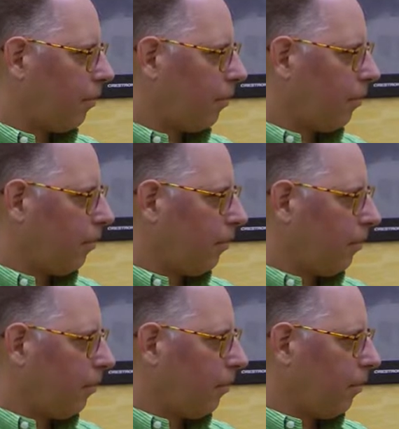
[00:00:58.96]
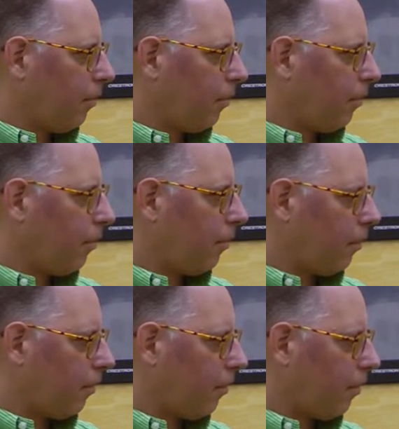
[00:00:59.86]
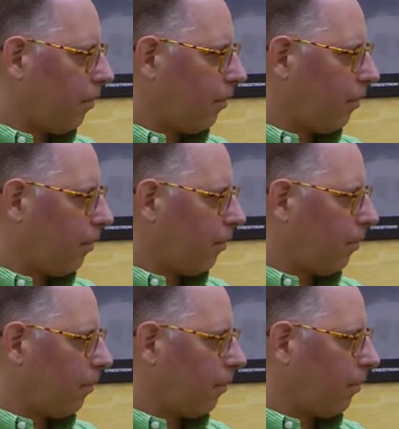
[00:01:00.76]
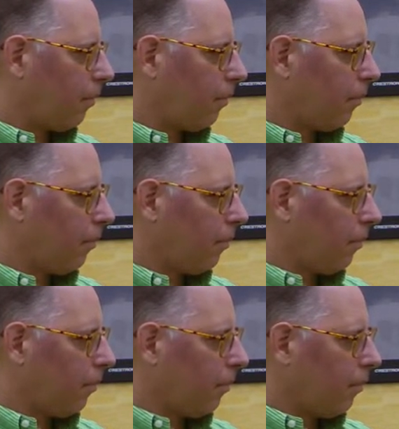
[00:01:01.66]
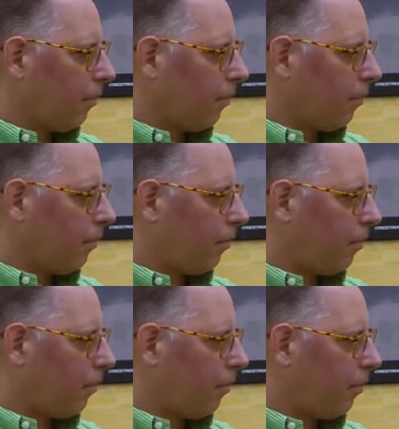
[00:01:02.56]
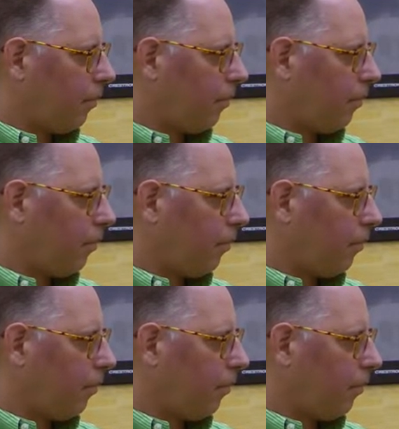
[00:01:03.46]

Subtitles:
(not speaking)